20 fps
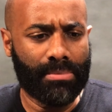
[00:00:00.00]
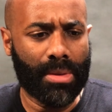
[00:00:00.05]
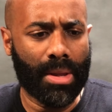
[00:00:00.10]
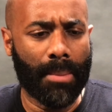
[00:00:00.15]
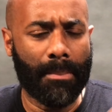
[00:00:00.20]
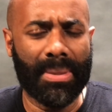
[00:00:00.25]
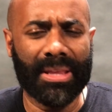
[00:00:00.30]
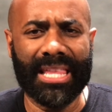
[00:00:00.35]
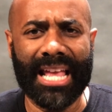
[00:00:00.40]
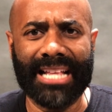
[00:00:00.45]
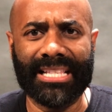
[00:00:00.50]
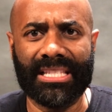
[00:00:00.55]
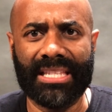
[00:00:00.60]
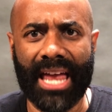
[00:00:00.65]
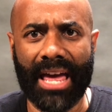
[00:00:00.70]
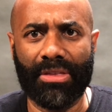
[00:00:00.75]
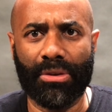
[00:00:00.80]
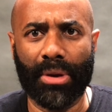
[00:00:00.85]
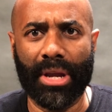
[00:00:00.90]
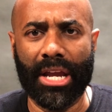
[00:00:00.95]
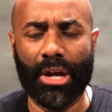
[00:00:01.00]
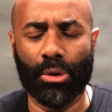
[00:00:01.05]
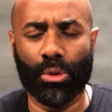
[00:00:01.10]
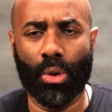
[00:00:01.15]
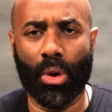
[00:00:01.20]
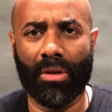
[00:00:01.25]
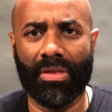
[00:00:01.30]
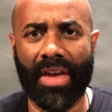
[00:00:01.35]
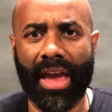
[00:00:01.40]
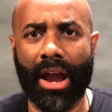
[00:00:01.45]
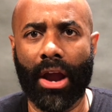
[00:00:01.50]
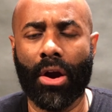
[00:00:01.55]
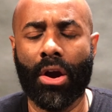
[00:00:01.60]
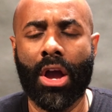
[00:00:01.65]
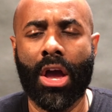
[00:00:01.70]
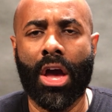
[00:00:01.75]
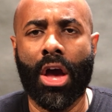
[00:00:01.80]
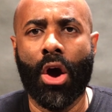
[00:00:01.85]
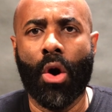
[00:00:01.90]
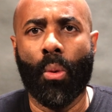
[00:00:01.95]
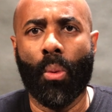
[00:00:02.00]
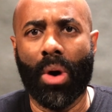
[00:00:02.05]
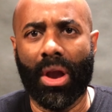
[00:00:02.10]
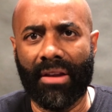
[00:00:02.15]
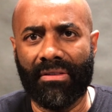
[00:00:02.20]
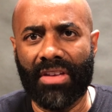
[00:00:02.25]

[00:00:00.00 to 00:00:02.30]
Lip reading: But that's neither here nor there. One